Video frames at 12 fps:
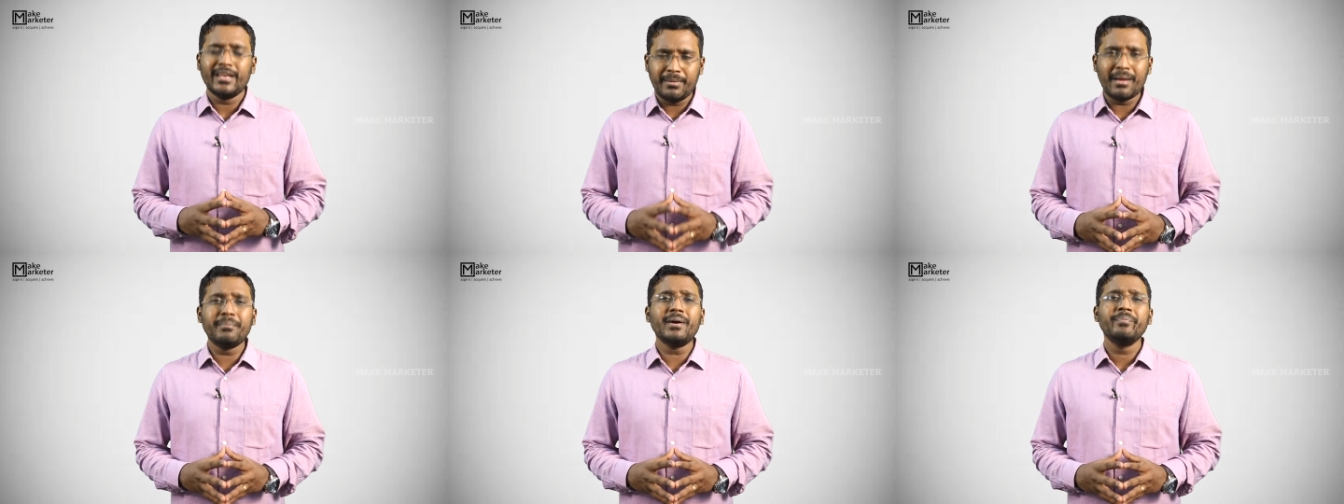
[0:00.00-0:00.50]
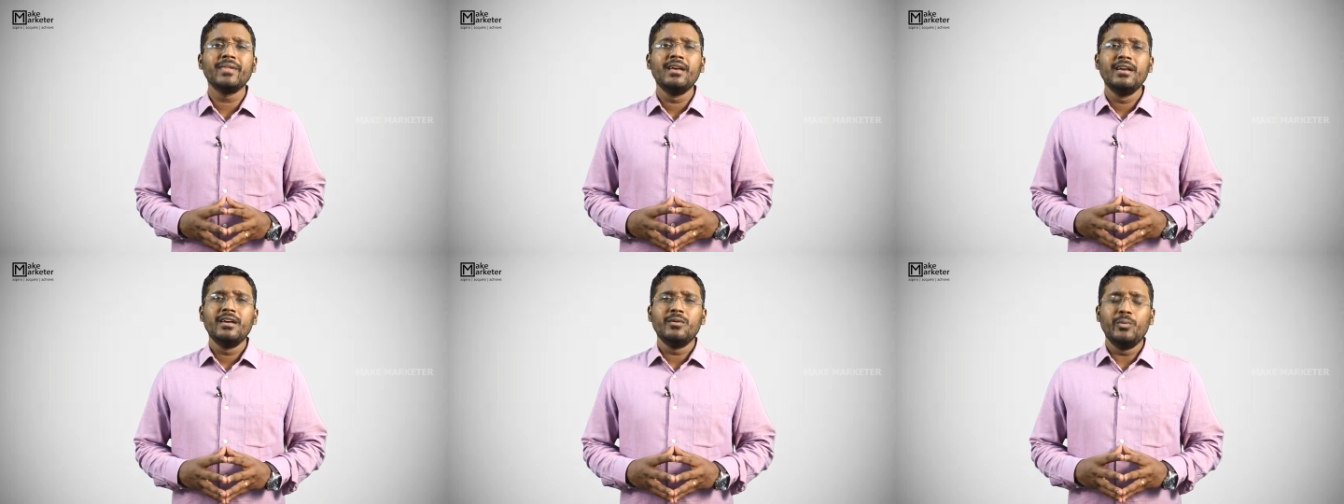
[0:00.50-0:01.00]
Remember,
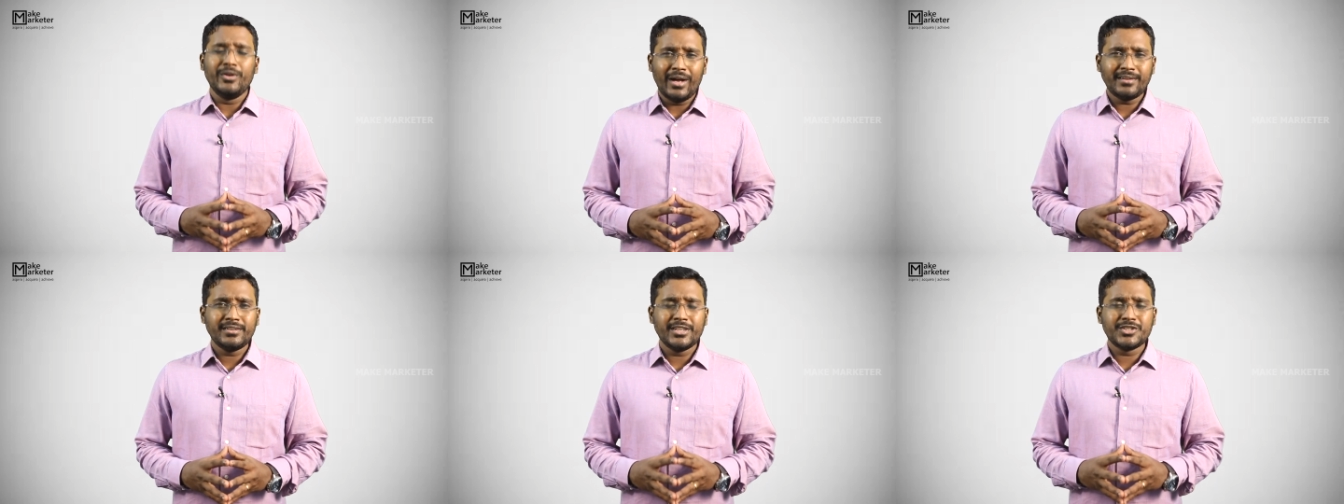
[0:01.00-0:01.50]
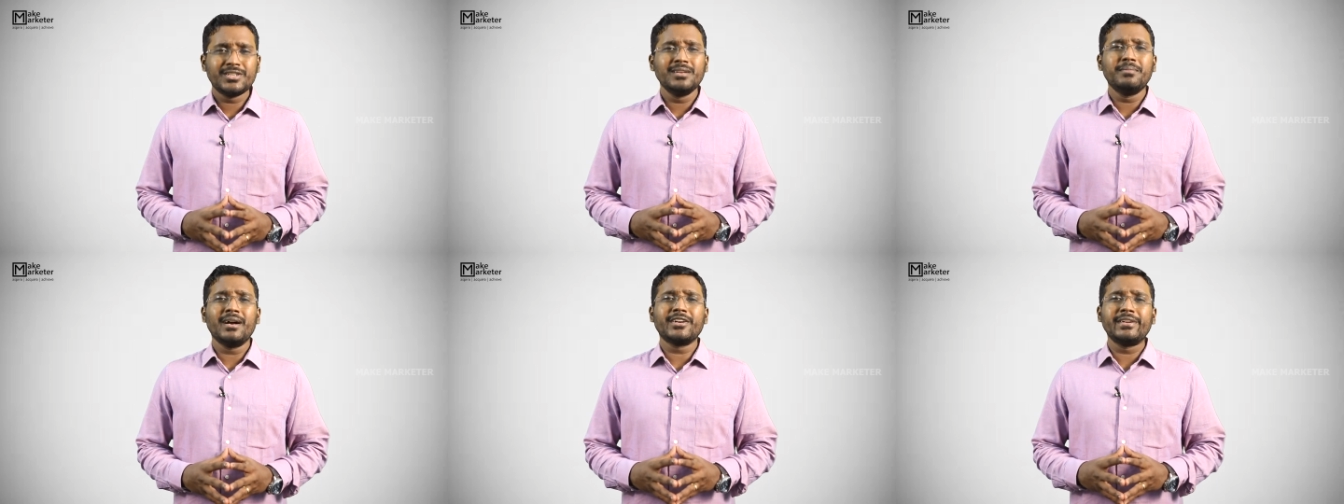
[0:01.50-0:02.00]
we run
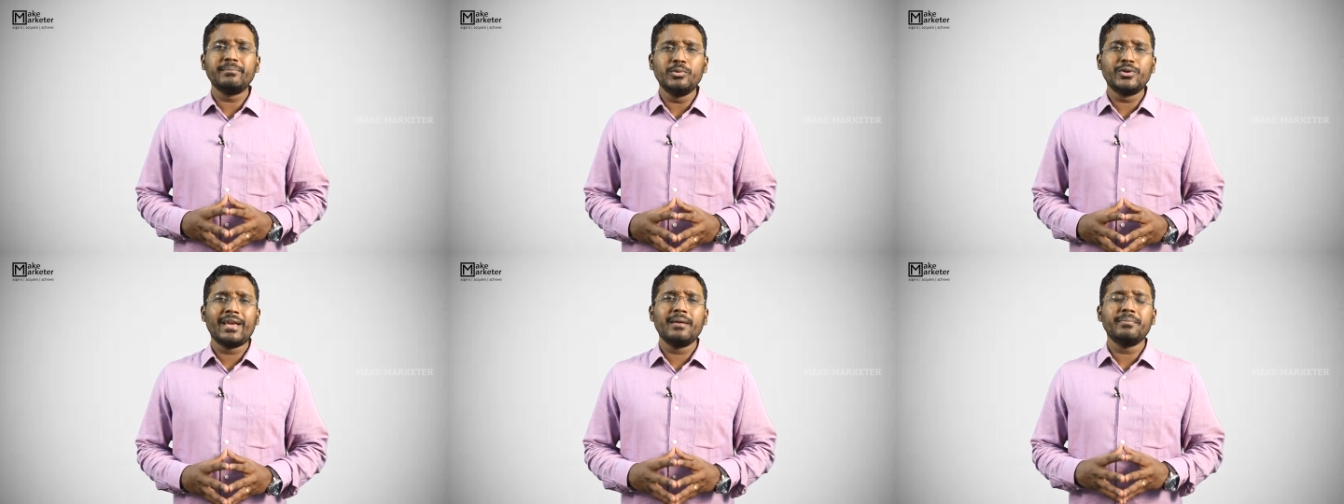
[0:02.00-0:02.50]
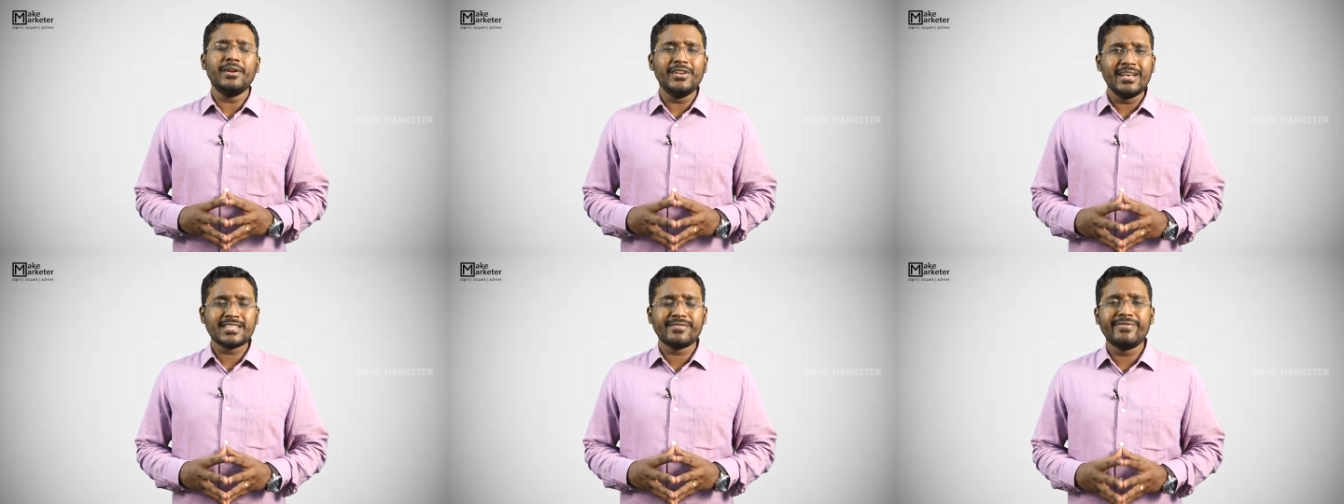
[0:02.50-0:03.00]
Digital Marketing Bootcamp,
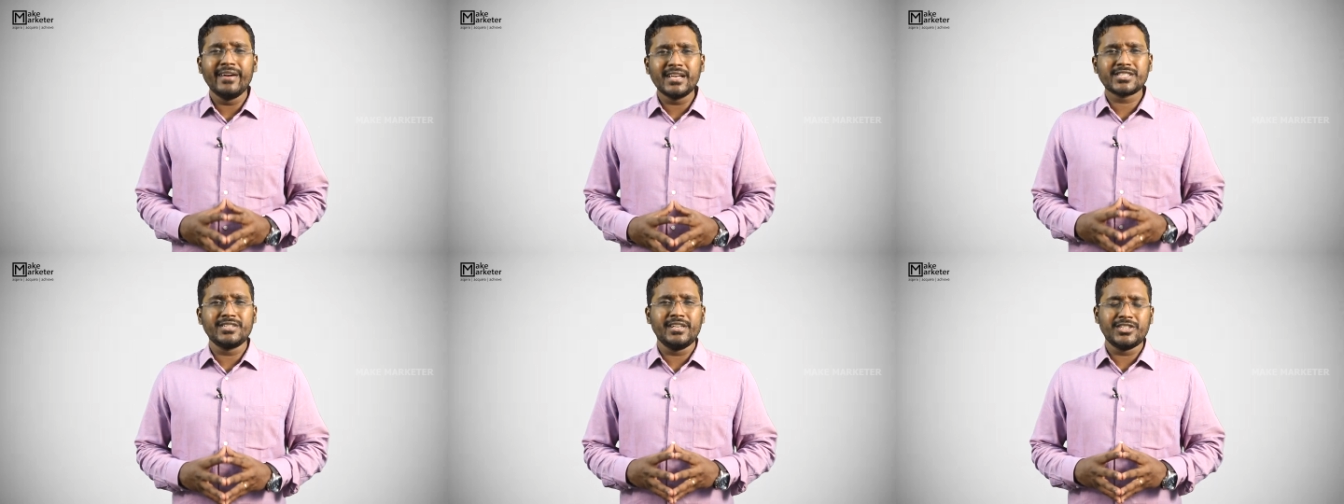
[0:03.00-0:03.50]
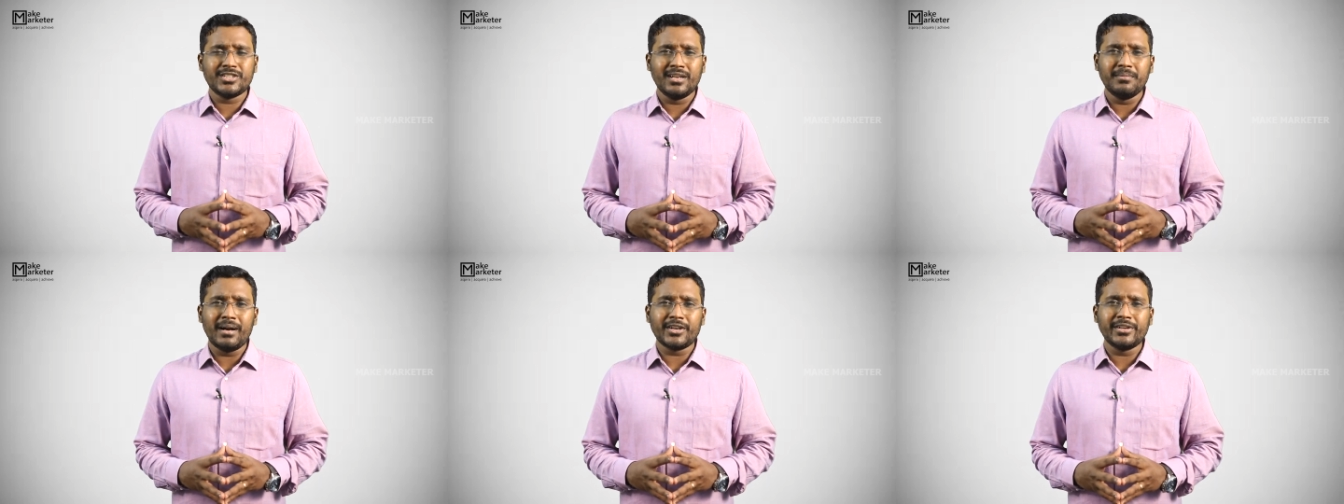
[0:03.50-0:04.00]
India's first
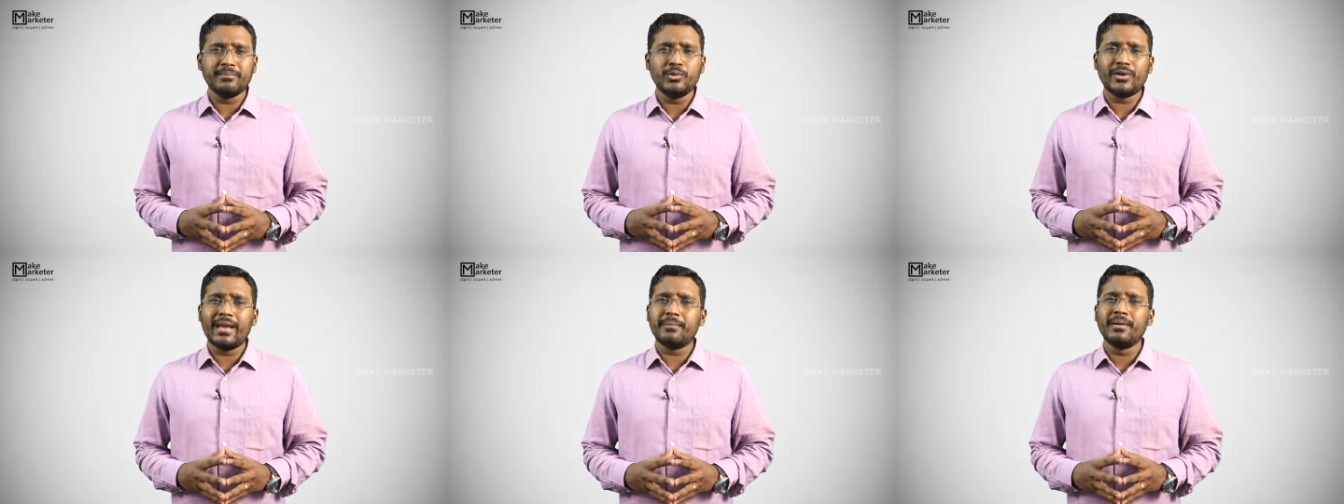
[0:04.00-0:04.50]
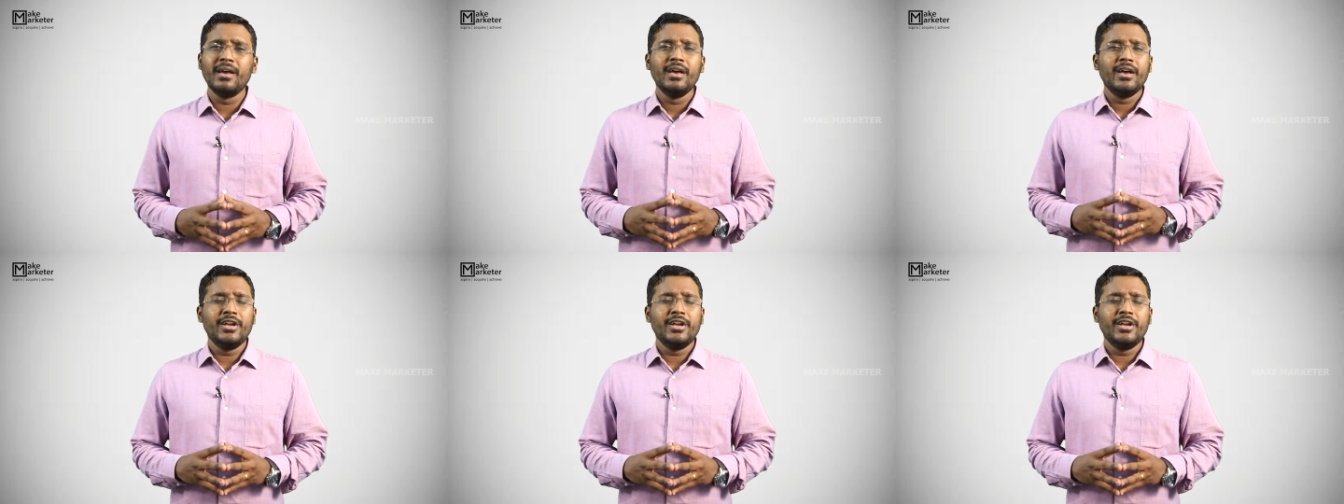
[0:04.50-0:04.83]
digital marketing bootcamp.